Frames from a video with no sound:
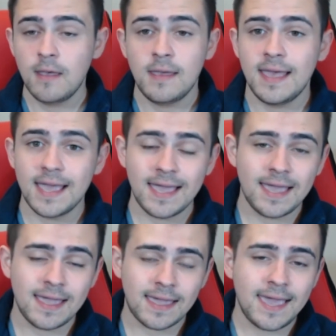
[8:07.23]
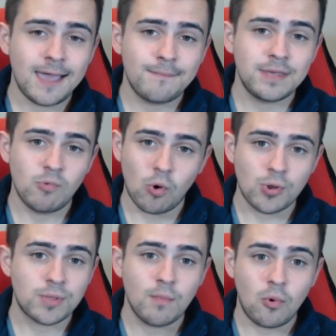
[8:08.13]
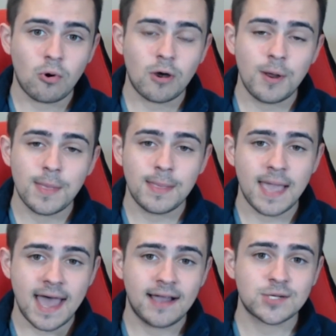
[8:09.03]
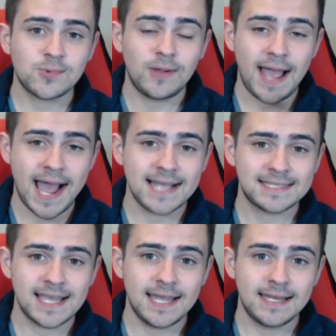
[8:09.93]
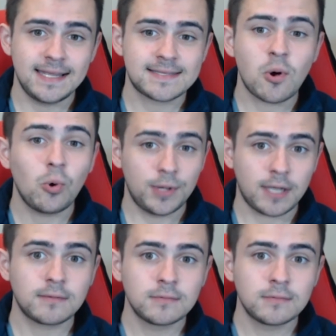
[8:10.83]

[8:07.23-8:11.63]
It can't be worth more than the actual asset it's holding.